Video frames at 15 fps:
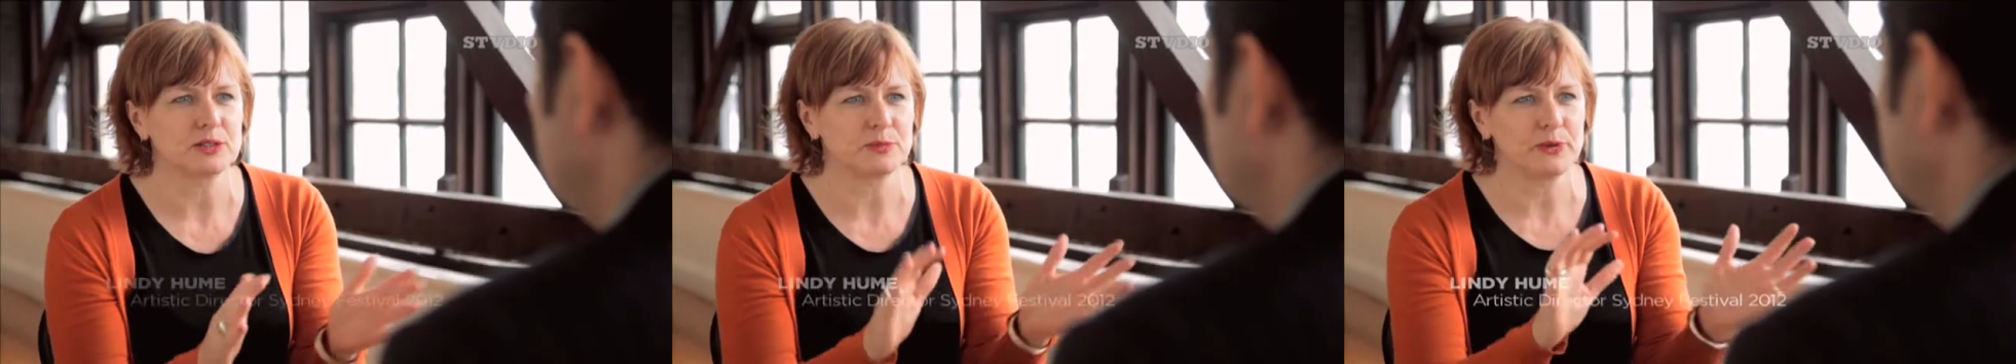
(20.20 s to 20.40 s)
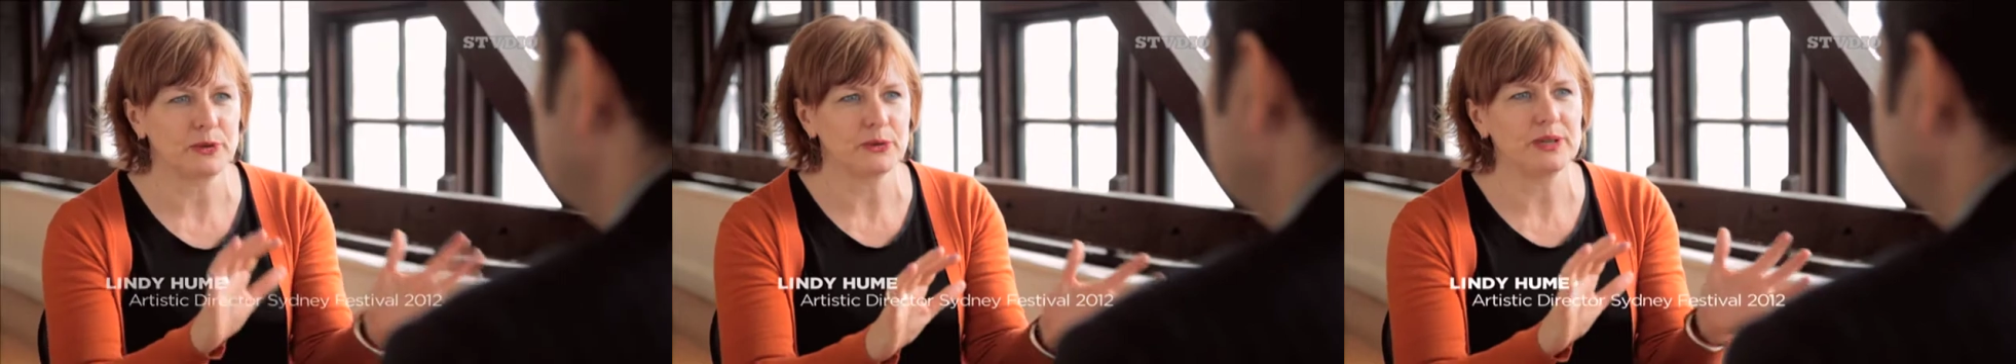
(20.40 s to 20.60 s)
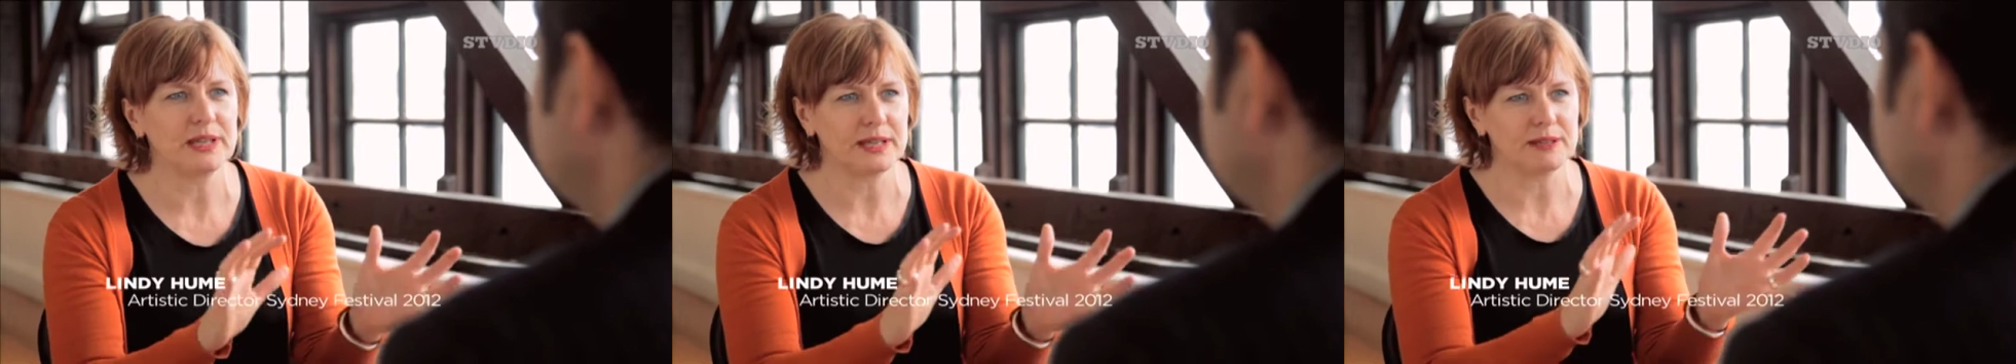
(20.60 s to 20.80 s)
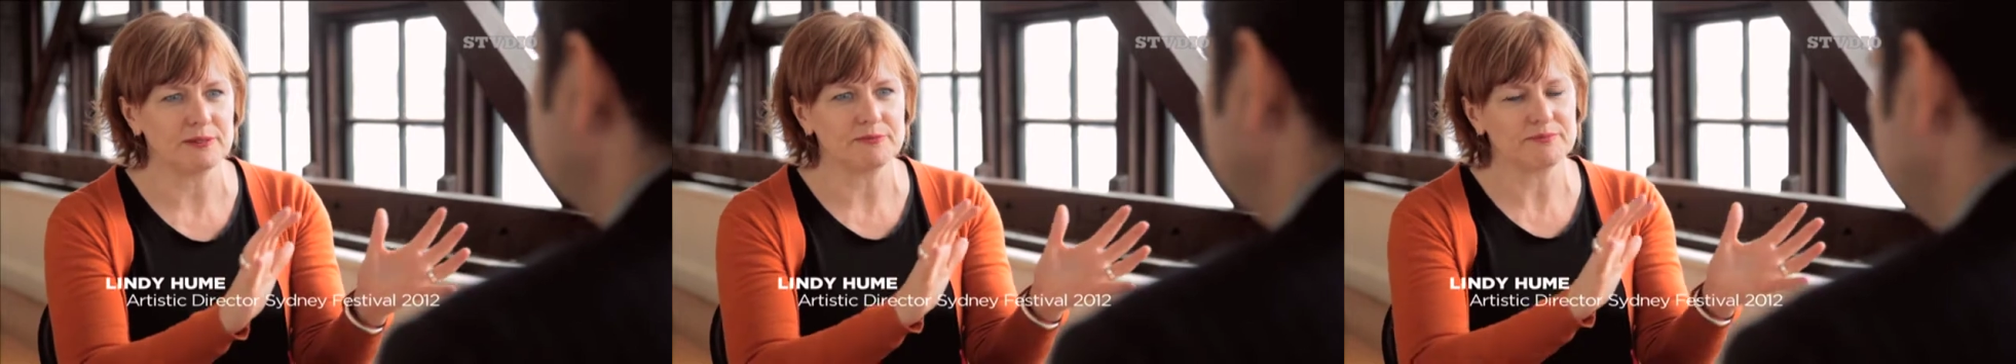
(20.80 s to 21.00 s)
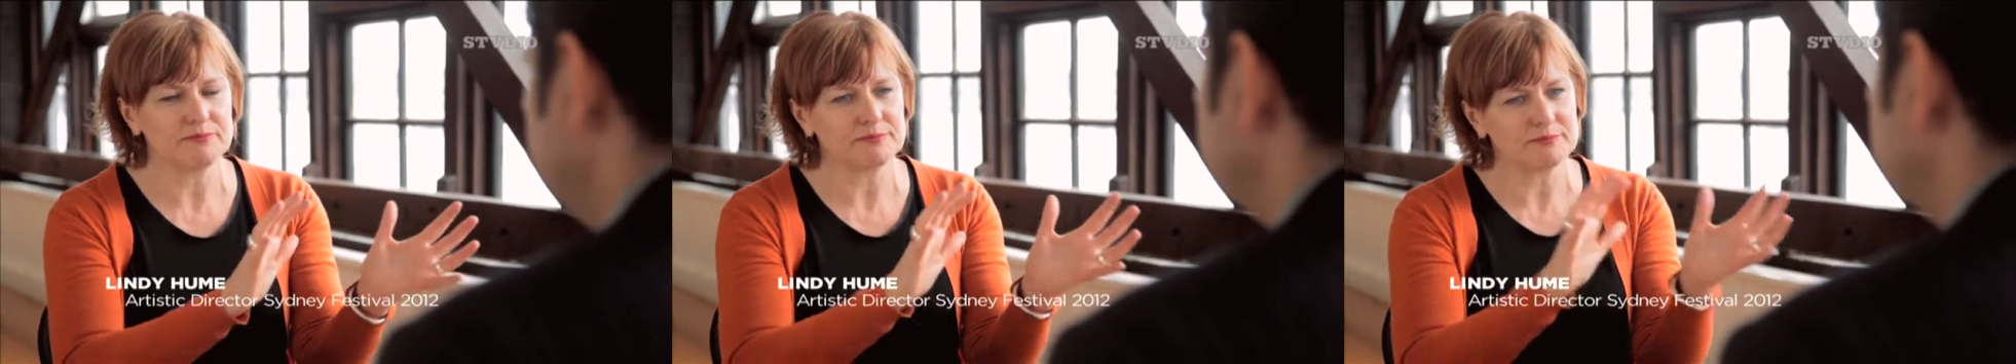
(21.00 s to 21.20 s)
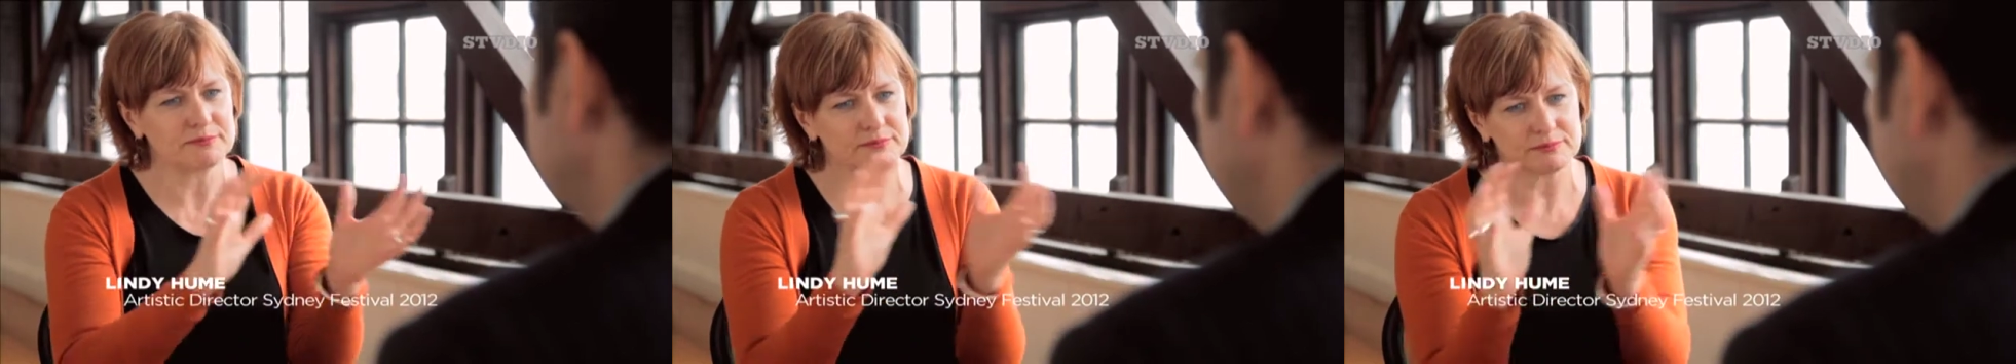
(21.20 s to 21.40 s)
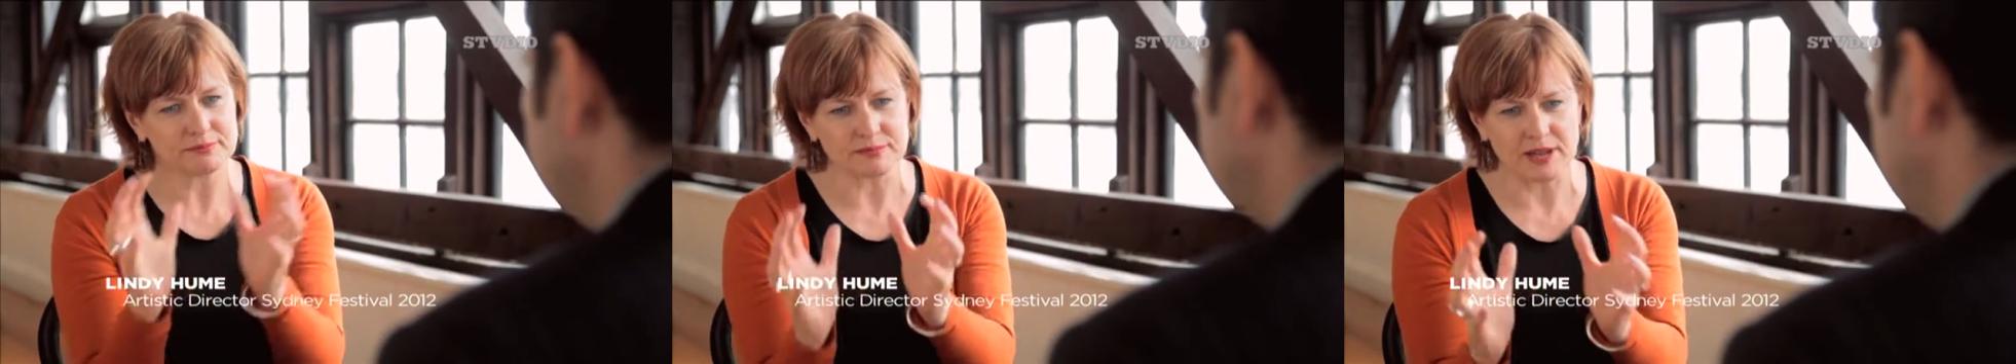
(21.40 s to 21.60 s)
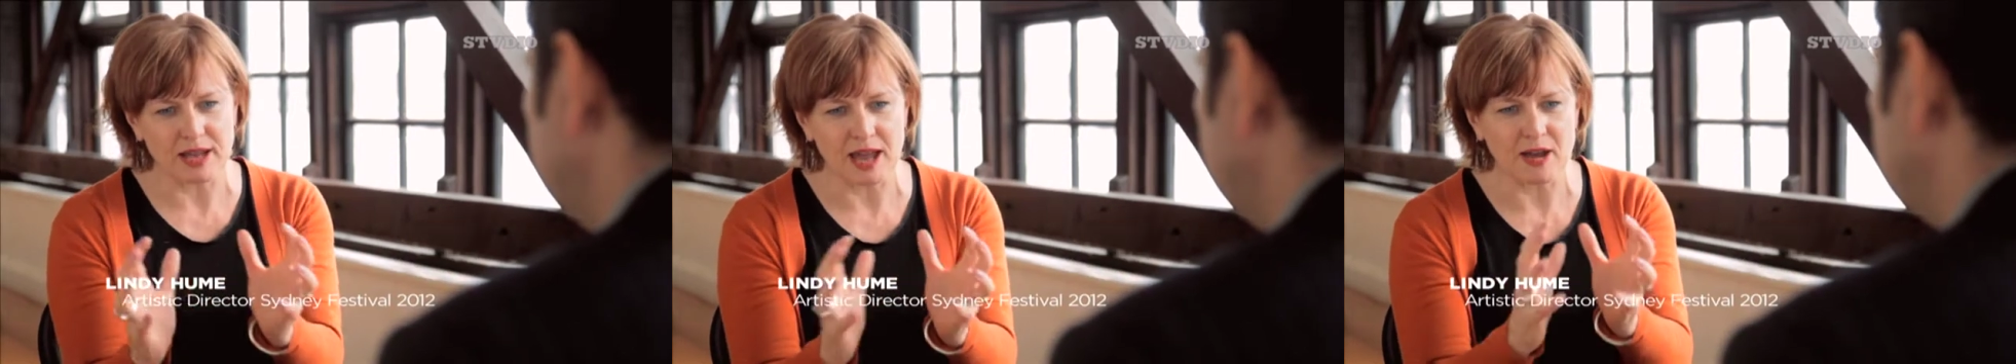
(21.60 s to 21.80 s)
just purely
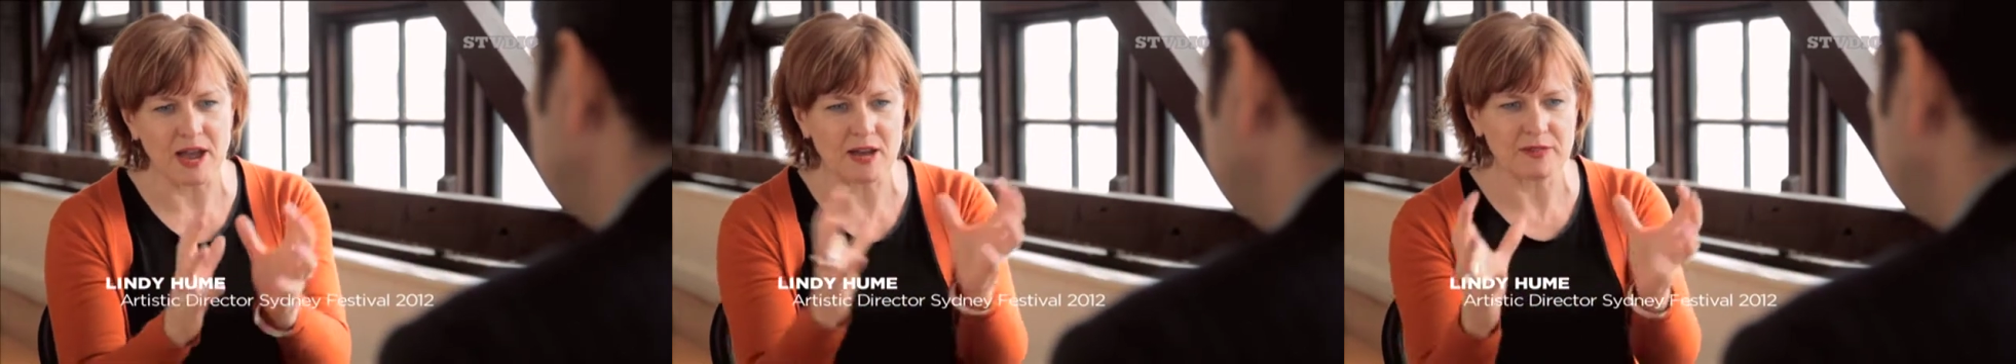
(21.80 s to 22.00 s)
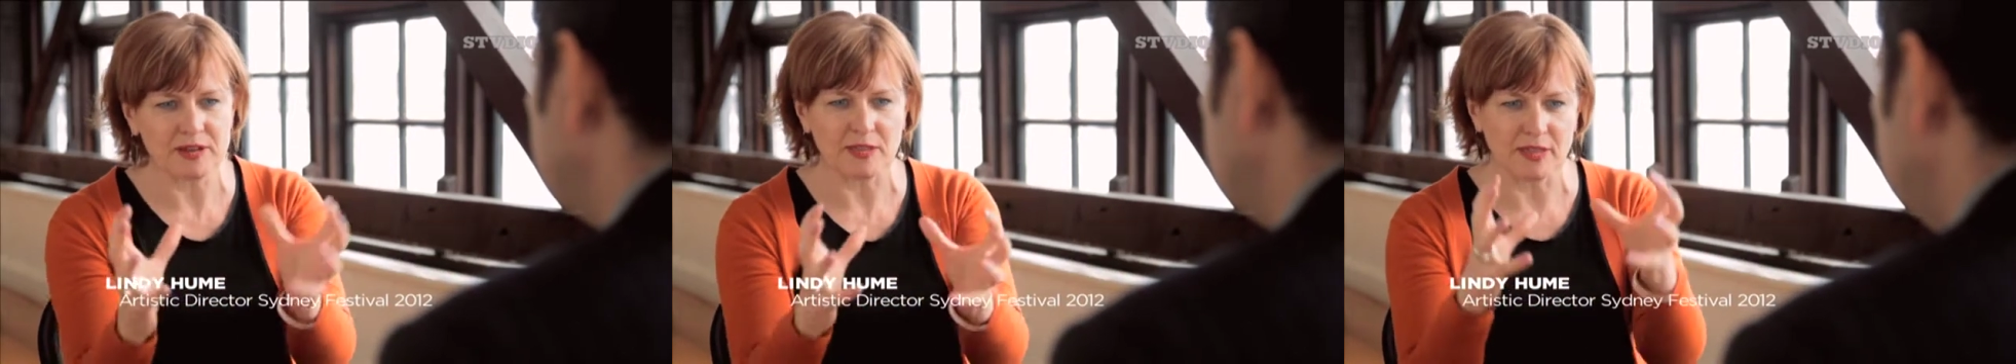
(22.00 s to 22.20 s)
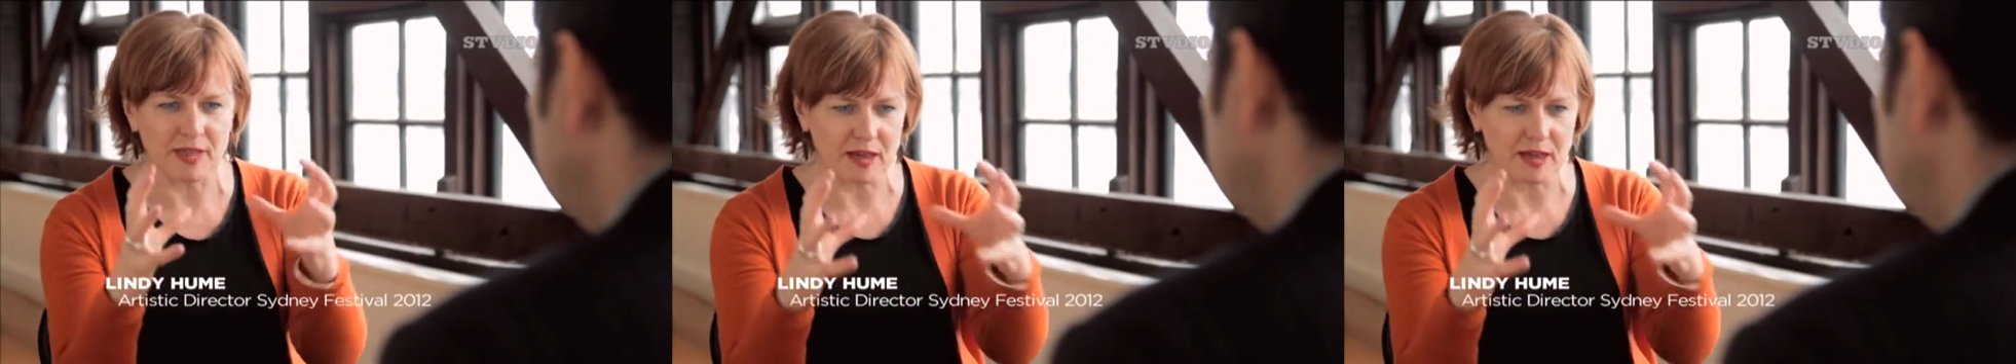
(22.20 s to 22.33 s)
having